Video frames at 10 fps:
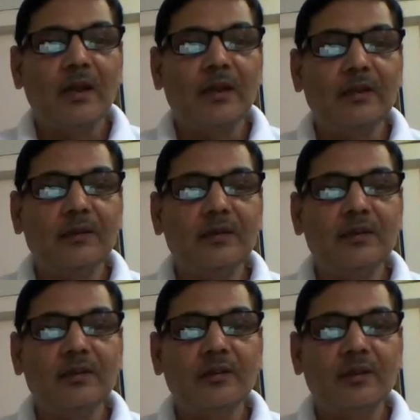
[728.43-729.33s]
and
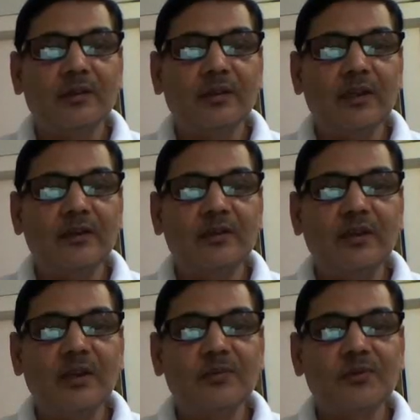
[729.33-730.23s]

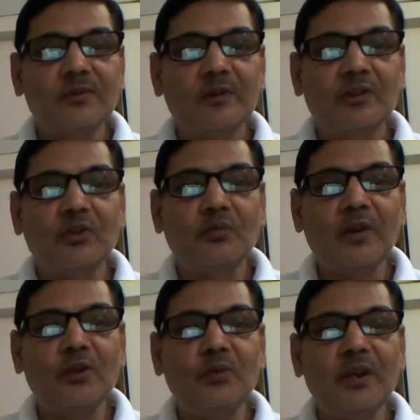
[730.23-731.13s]
that gives the
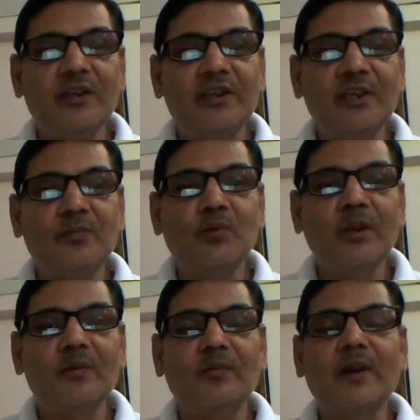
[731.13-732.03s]
value
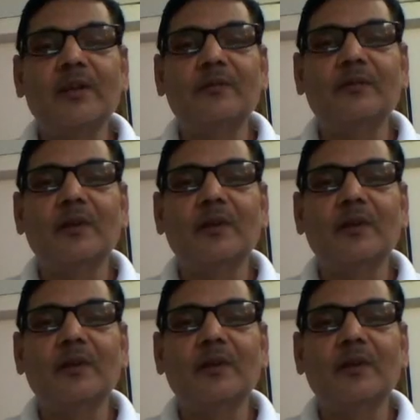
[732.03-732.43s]
18.5,